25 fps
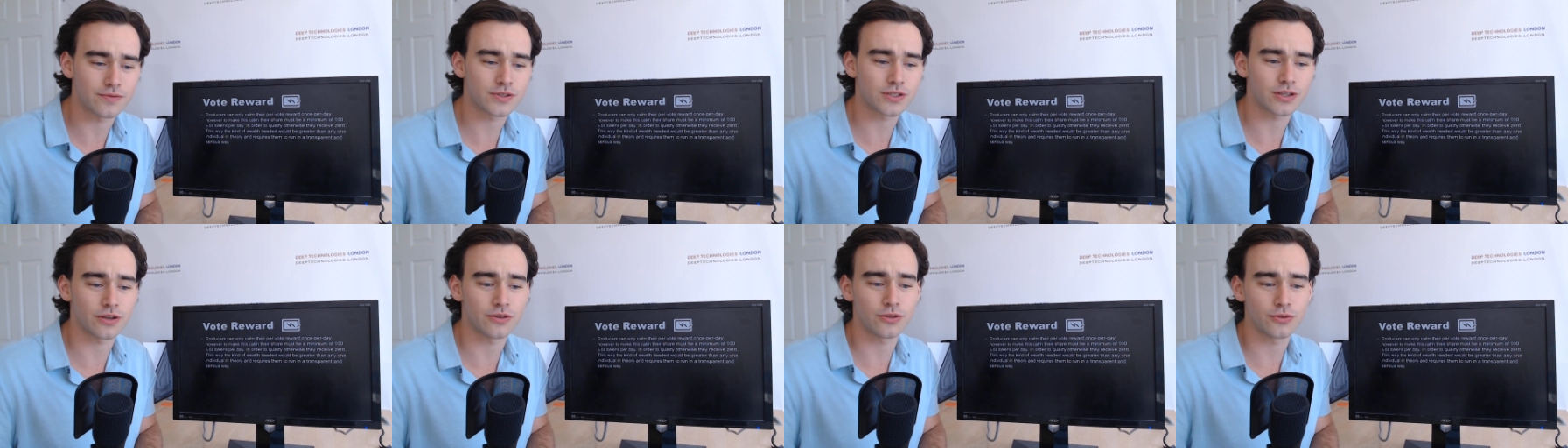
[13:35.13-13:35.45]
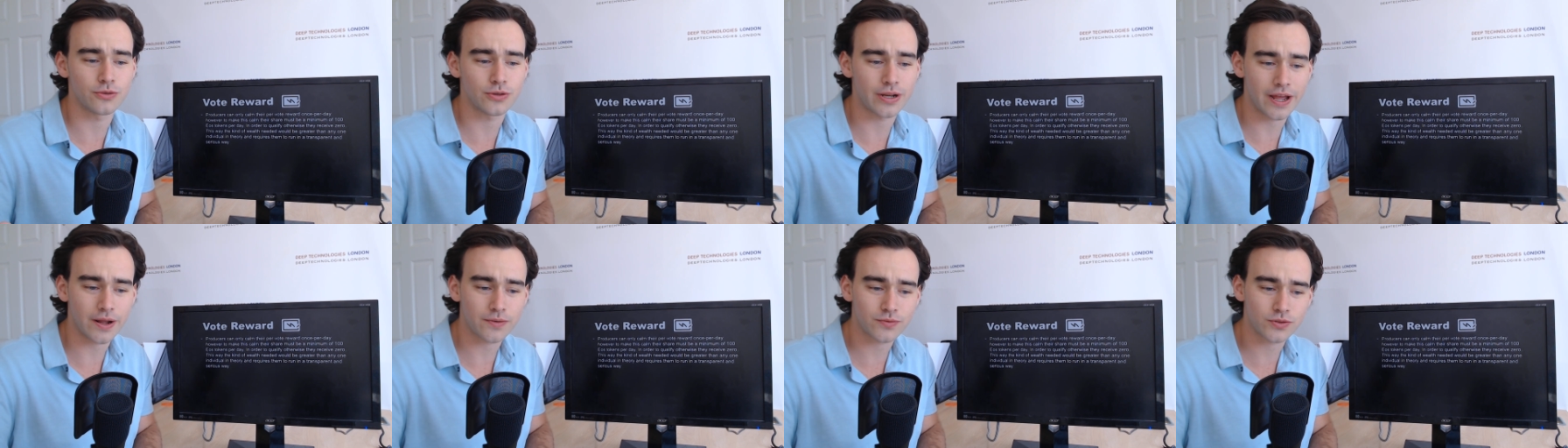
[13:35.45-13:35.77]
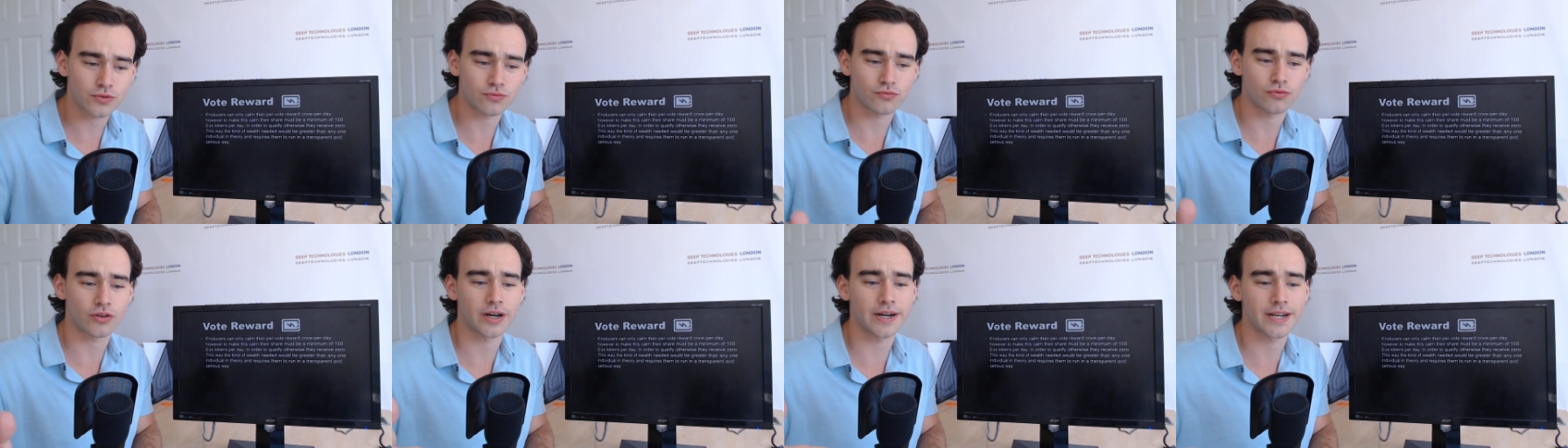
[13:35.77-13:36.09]
So you'd have
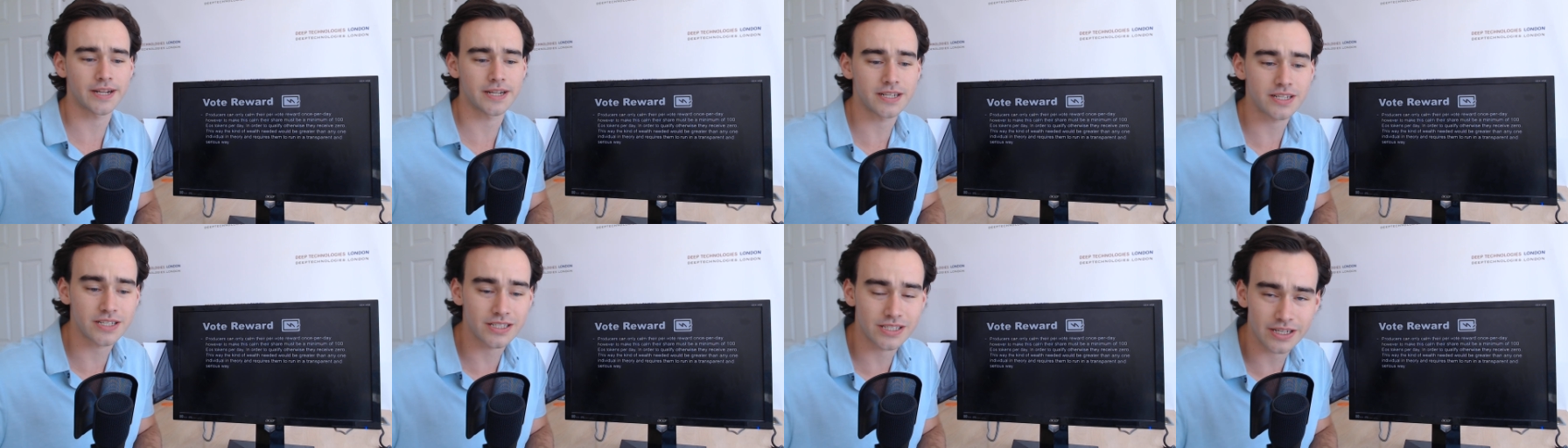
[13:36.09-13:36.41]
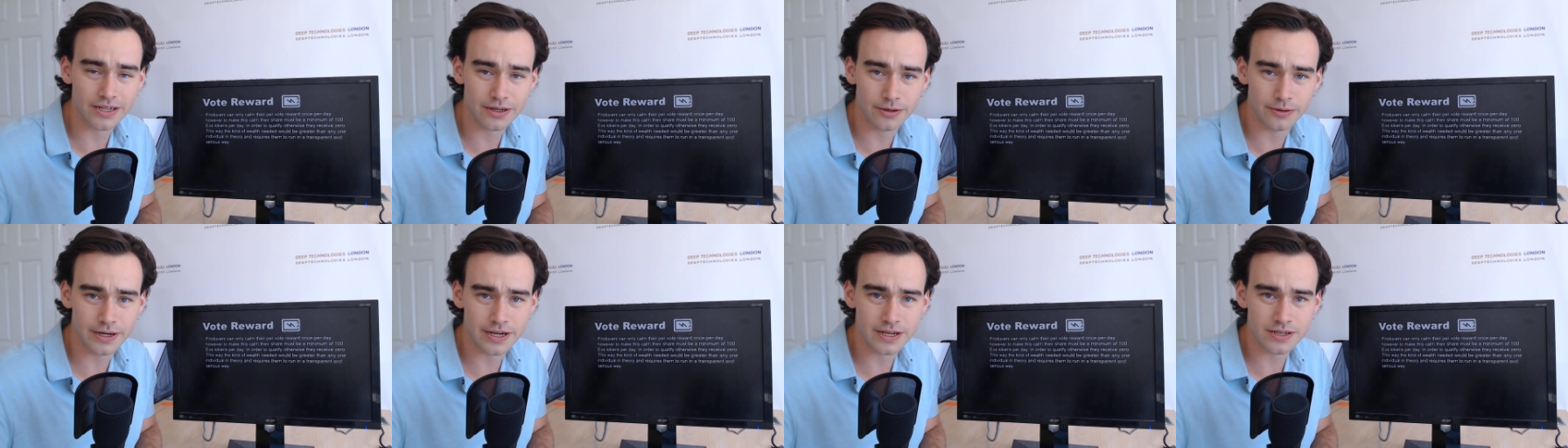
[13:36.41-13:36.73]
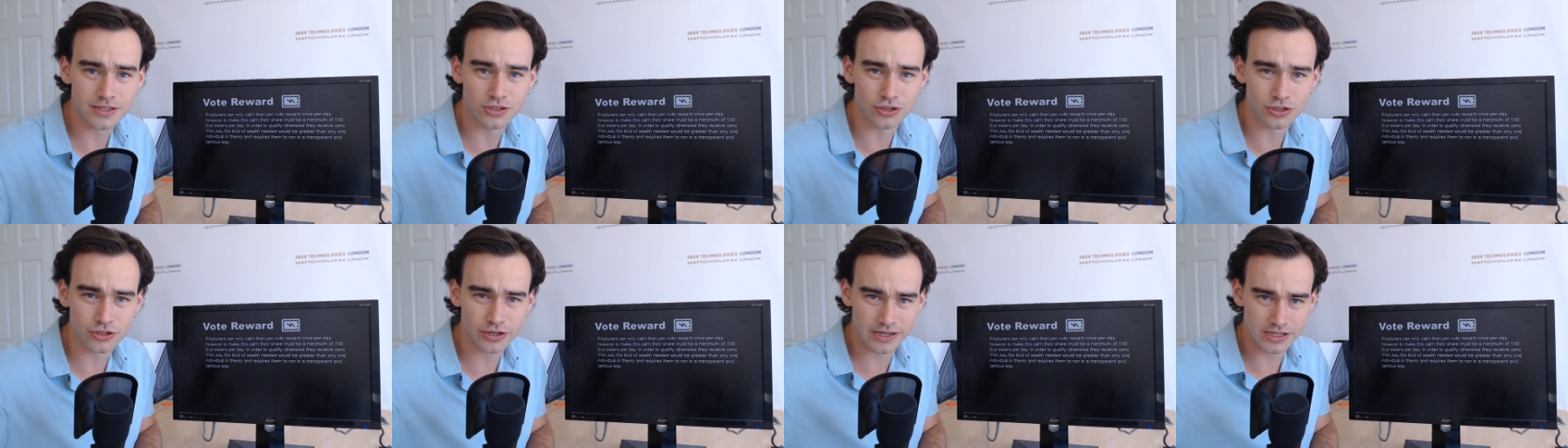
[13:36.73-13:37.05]
to run in a
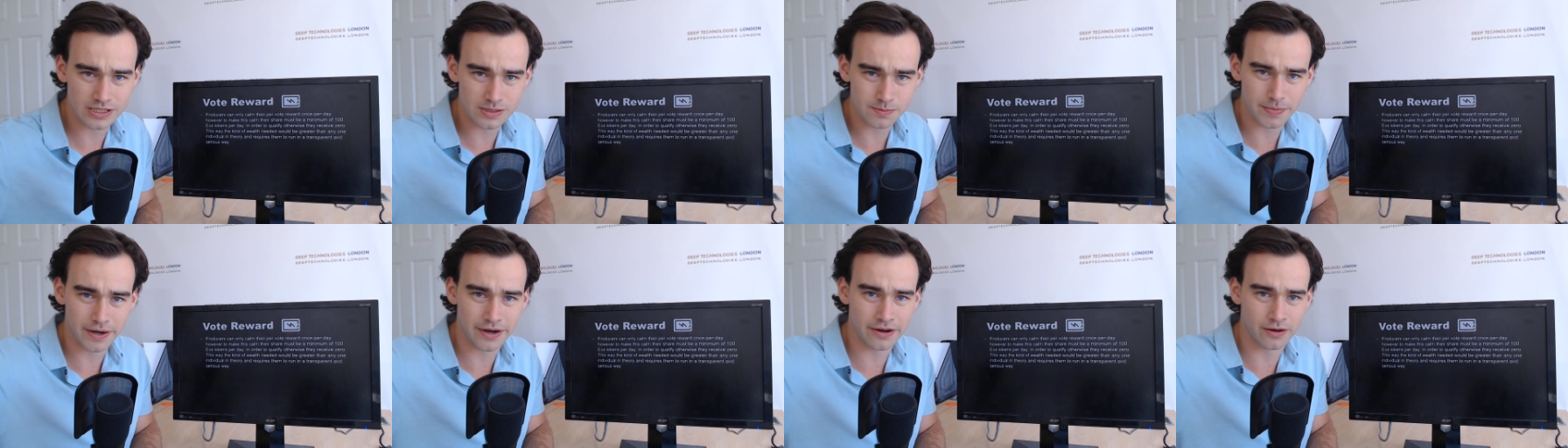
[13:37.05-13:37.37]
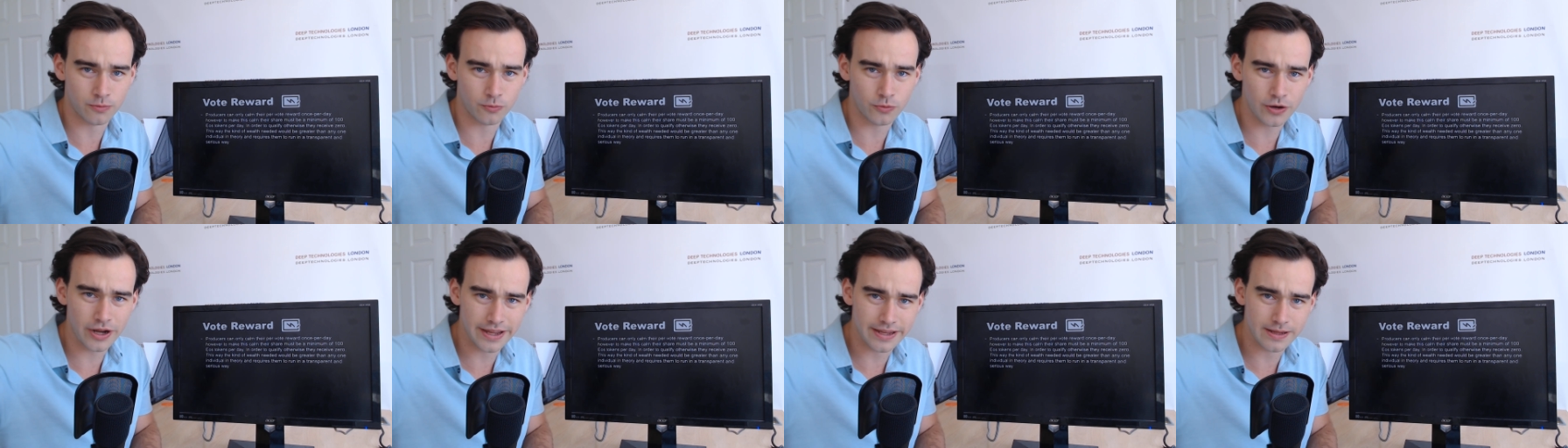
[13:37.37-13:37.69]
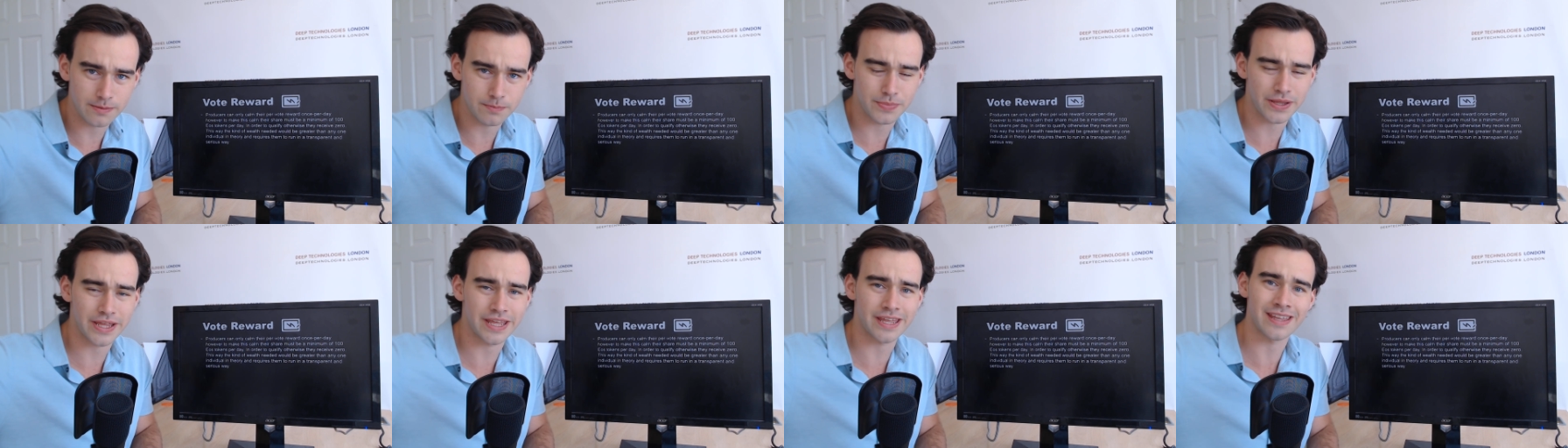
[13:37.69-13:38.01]
serious and transparent way,
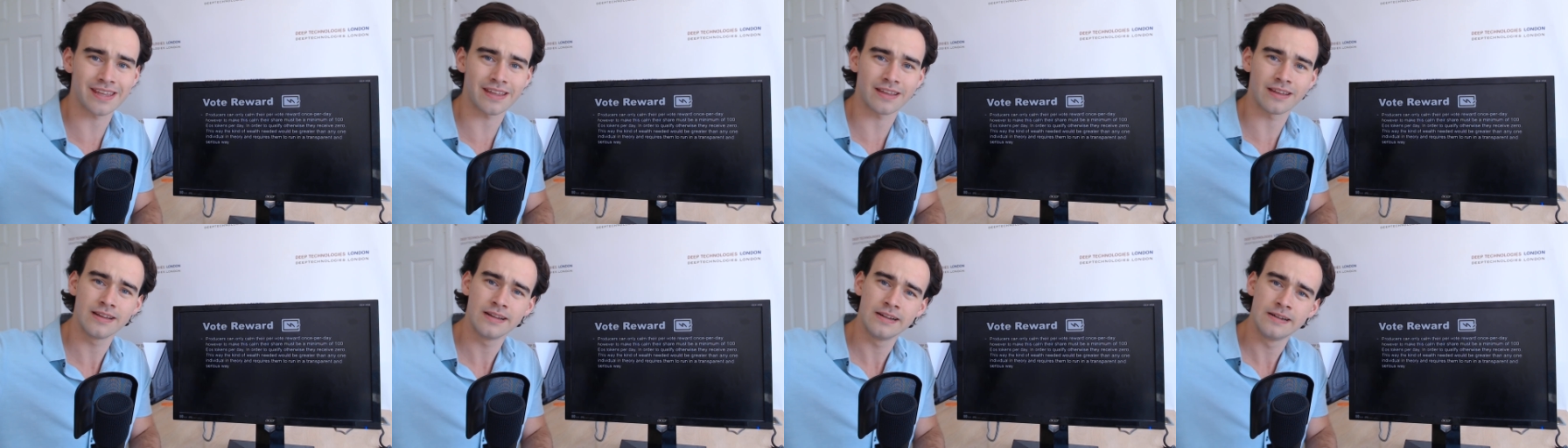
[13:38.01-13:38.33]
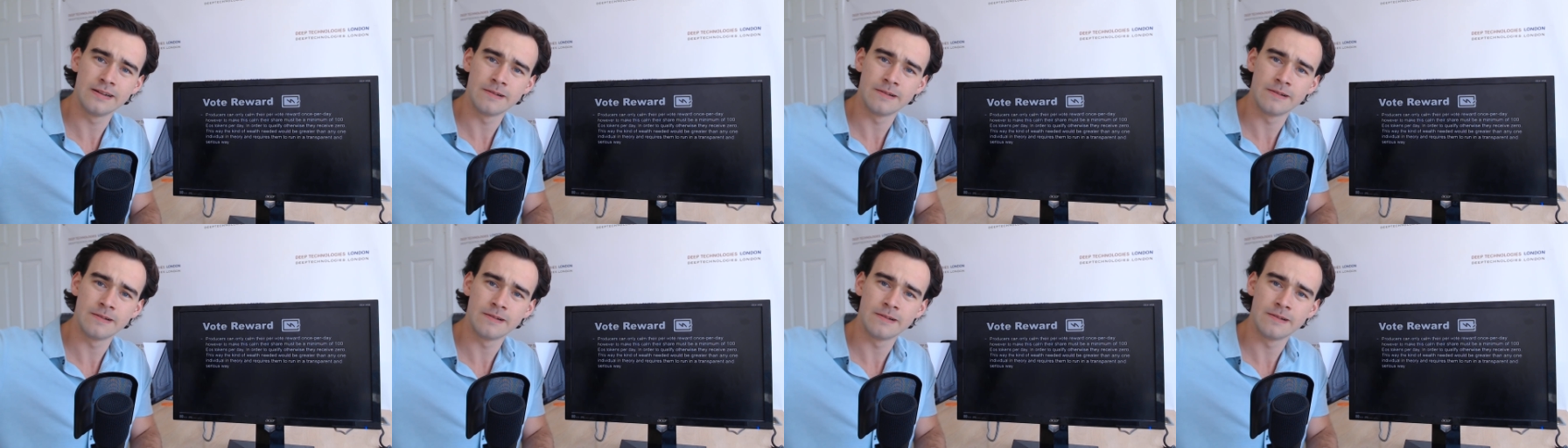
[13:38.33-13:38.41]
being